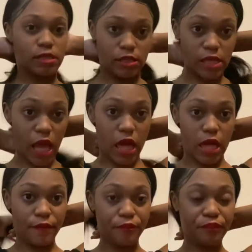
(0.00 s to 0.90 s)

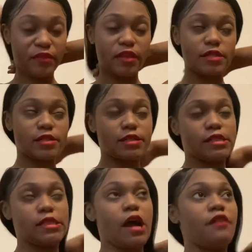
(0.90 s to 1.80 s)
thing, this
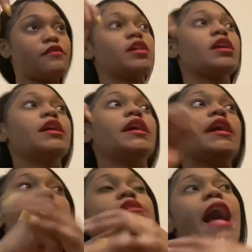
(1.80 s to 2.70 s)
stuff
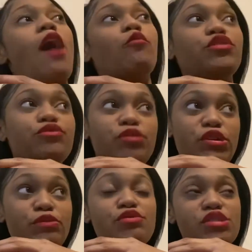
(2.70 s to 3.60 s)
is that when you
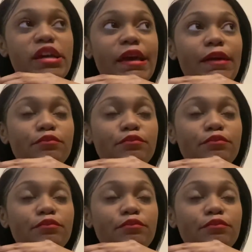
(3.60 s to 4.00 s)
use it,